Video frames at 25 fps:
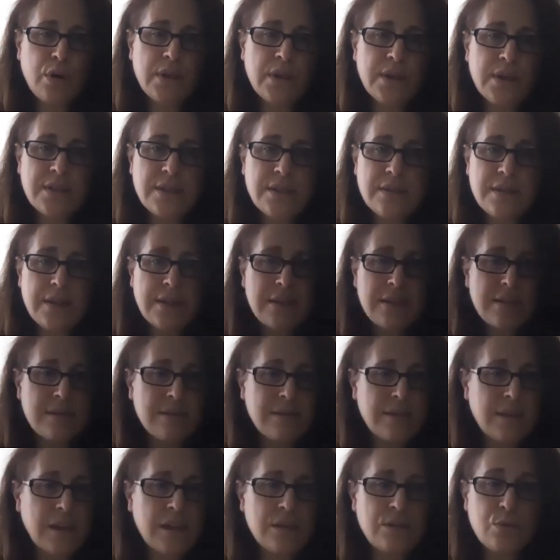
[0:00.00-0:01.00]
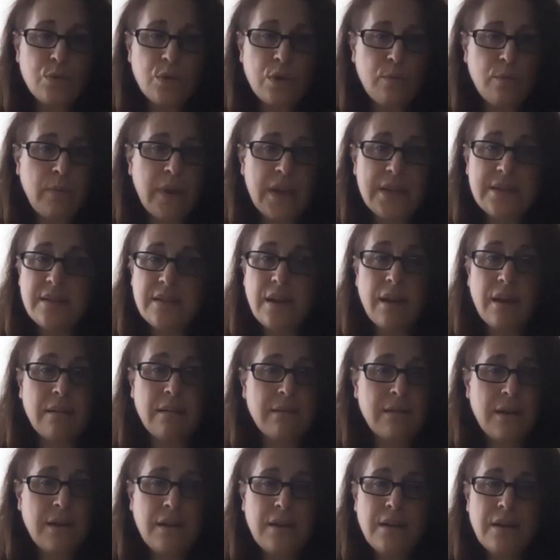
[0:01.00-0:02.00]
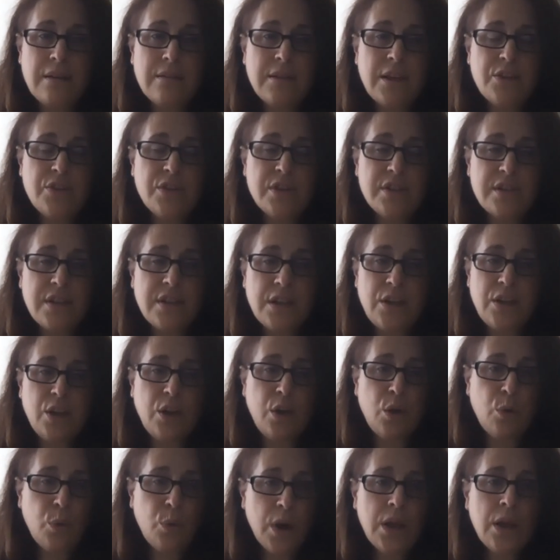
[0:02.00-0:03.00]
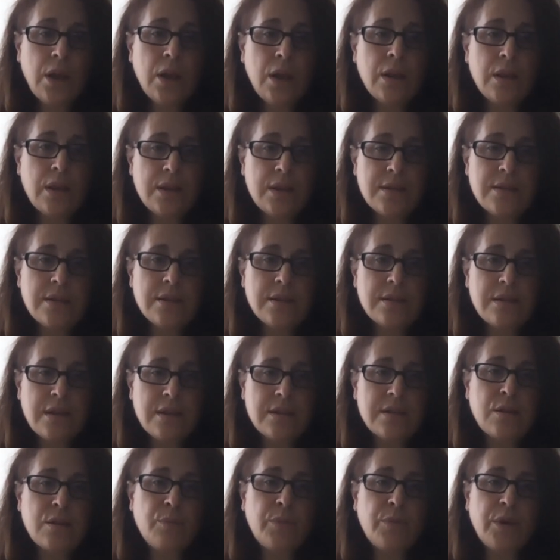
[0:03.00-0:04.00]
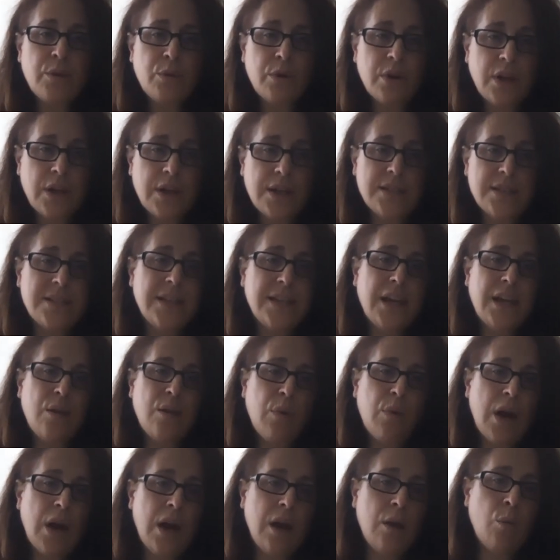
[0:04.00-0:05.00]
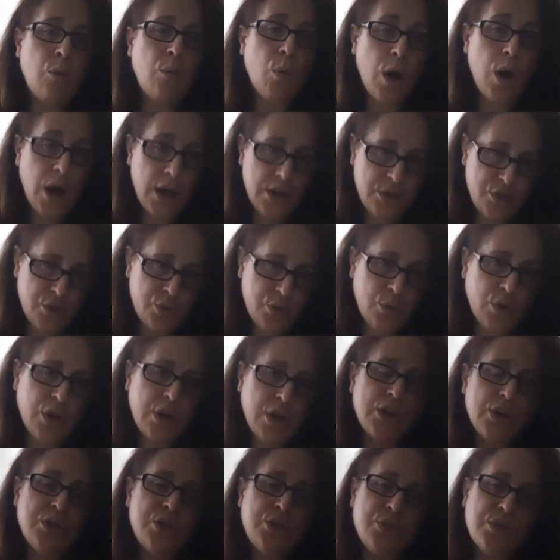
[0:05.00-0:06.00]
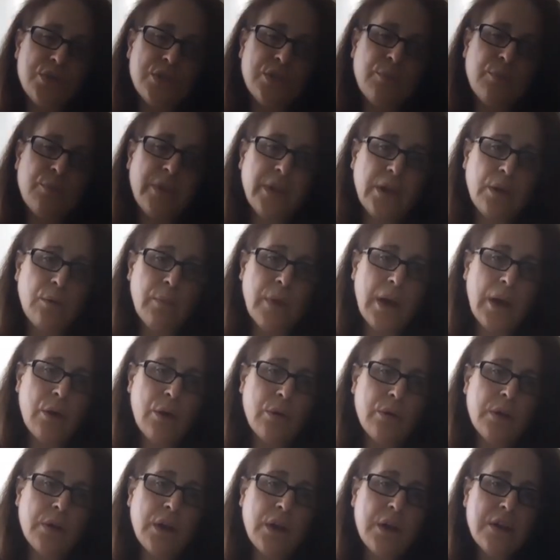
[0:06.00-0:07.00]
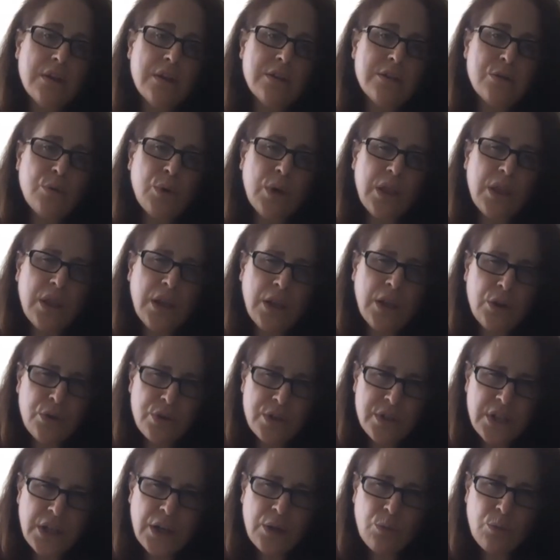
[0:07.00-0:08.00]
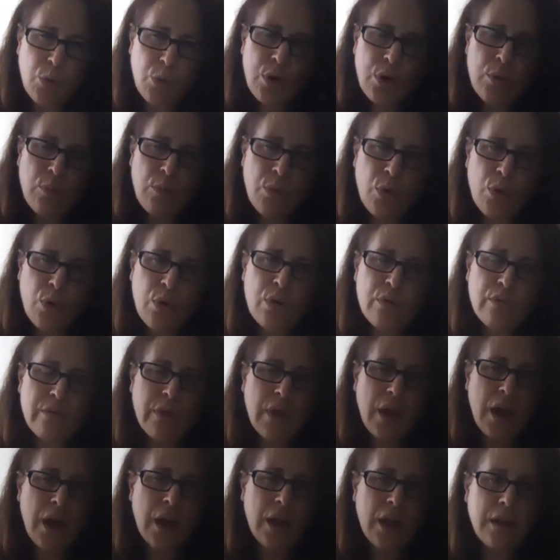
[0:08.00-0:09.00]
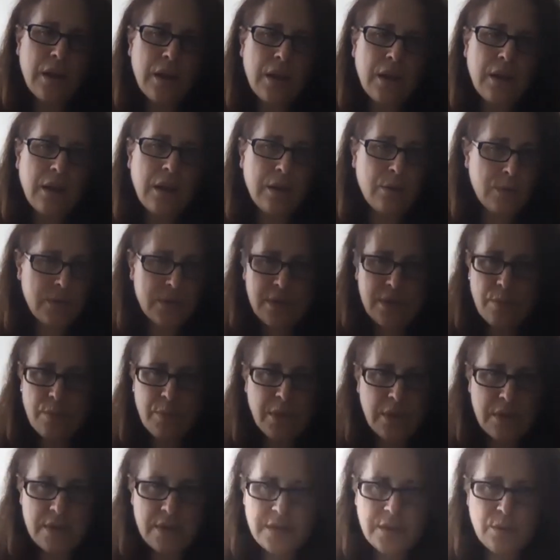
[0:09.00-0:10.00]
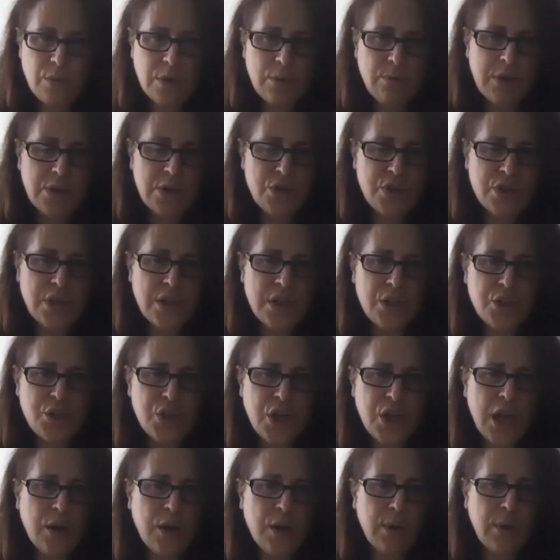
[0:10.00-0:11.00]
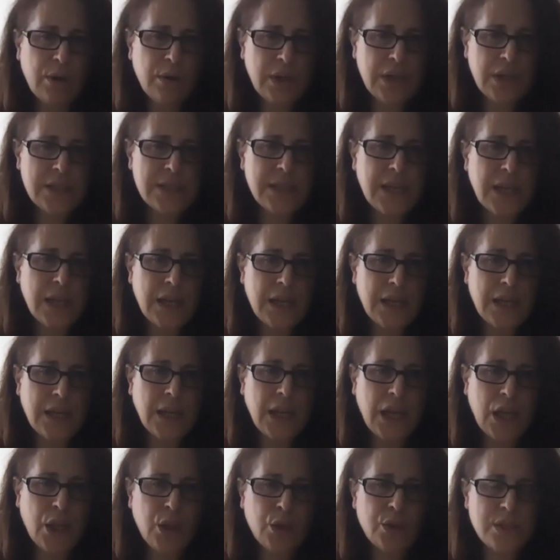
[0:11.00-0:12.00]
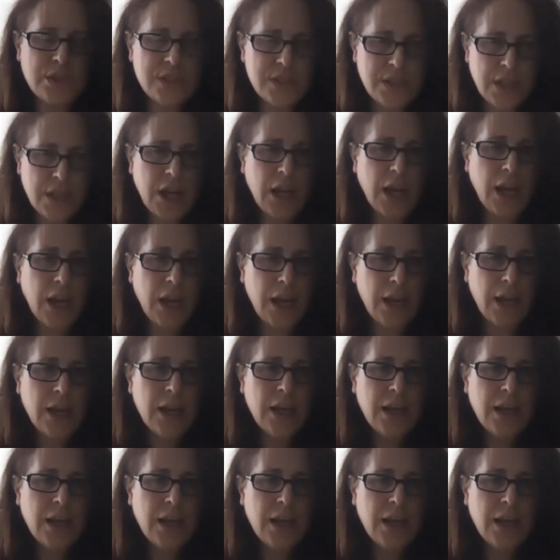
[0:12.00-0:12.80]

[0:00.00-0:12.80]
These kids were amazing. They just said, you know what, this is not something we're gonna stand by and watch, we're gonna do something about. So I think you're seeing more and more of that. And it was something that someone mentioned in the chat about kids getting together to study.